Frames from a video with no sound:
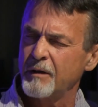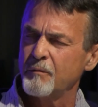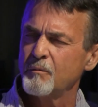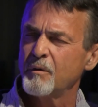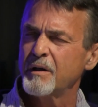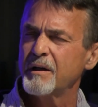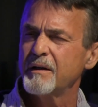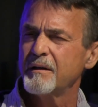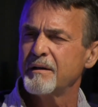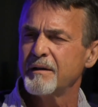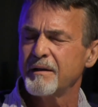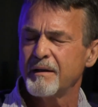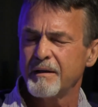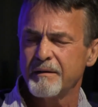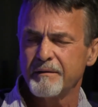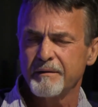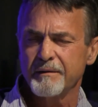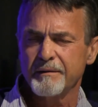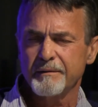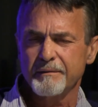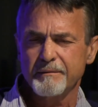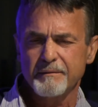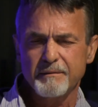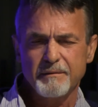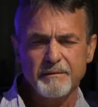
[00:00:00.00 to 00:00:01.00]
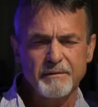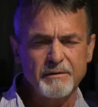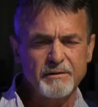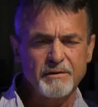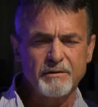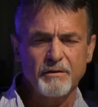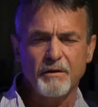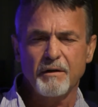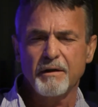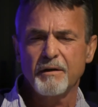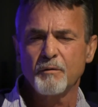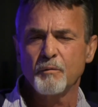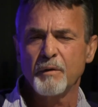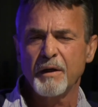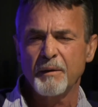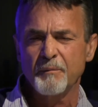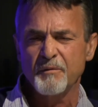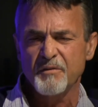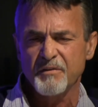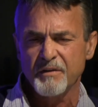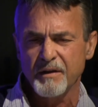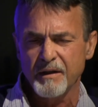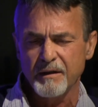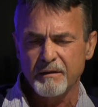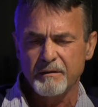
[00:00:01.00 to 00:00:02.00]
one way or the other, to start a
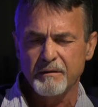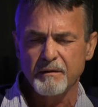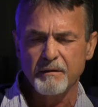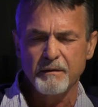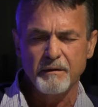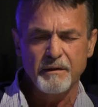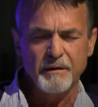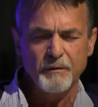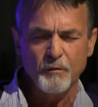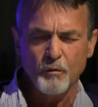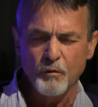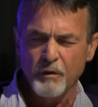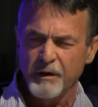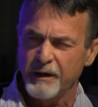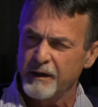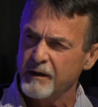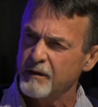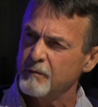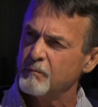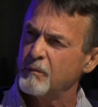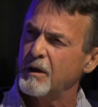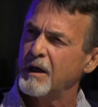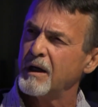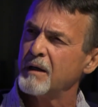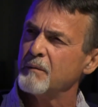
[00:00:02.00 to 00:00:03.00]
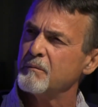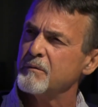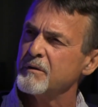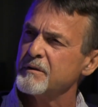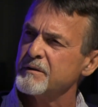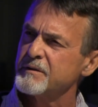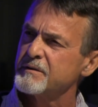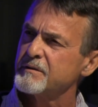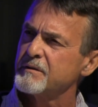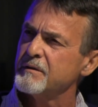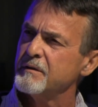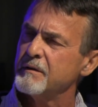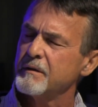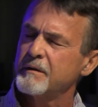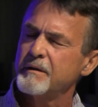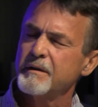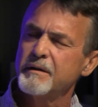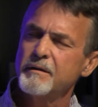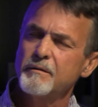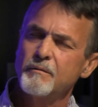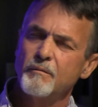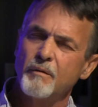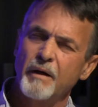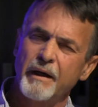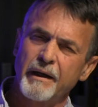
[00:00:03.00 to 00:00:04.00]
website, to look at audio Bibles, to look
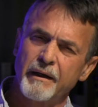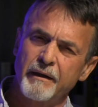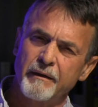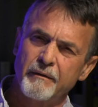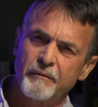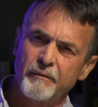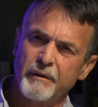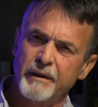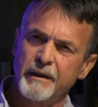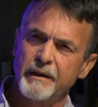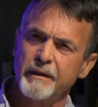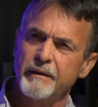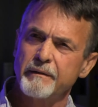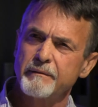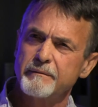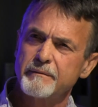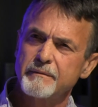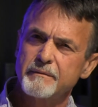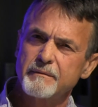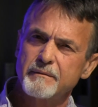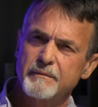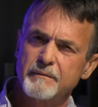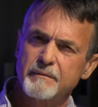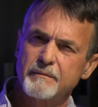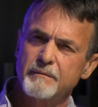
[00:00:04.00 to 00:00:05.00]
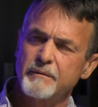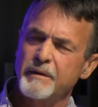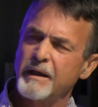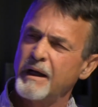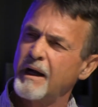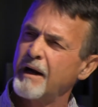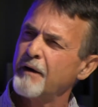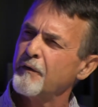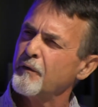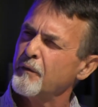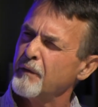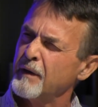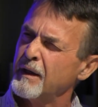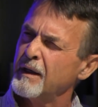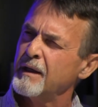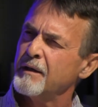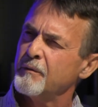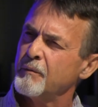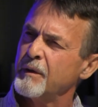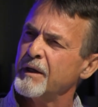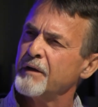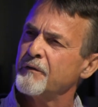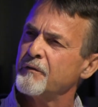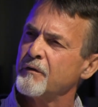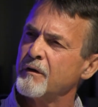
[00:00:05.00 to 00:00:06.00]
at a way where I
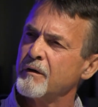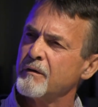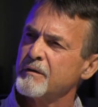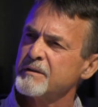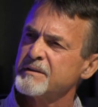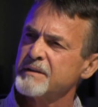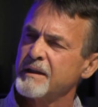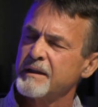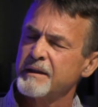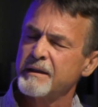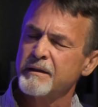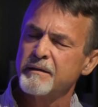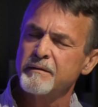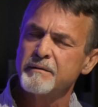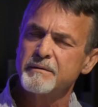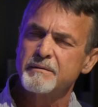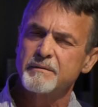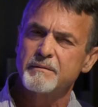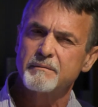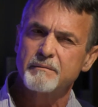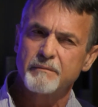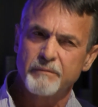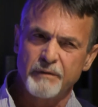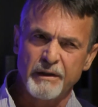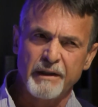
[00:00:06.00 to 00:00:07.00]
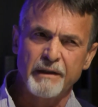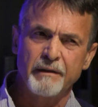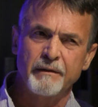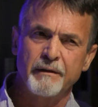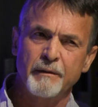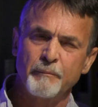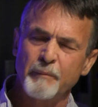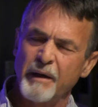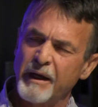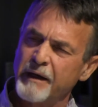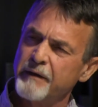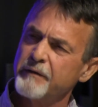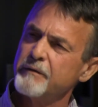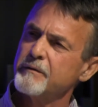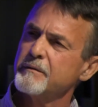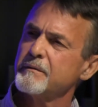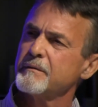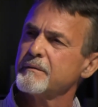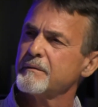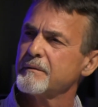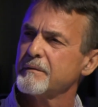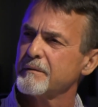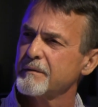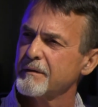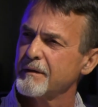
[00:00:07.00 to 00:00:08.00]
really went wrong is I didn't read the manual.
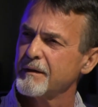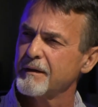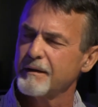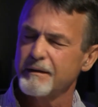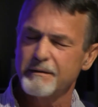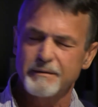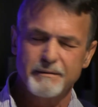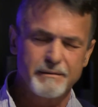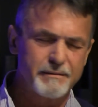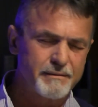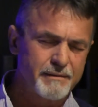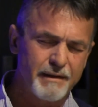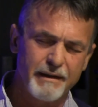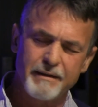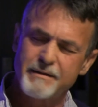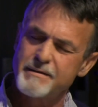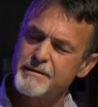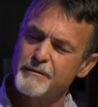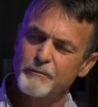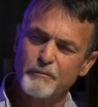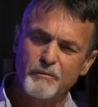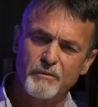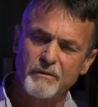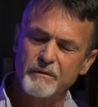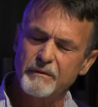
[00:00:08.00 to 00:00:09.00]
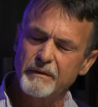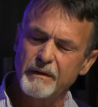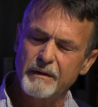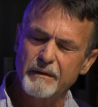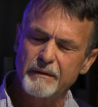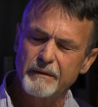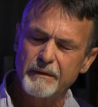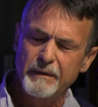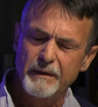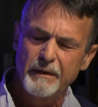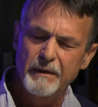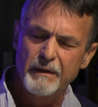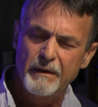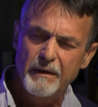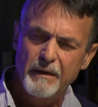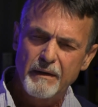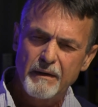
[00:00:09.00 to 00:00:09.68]
It's that simple. And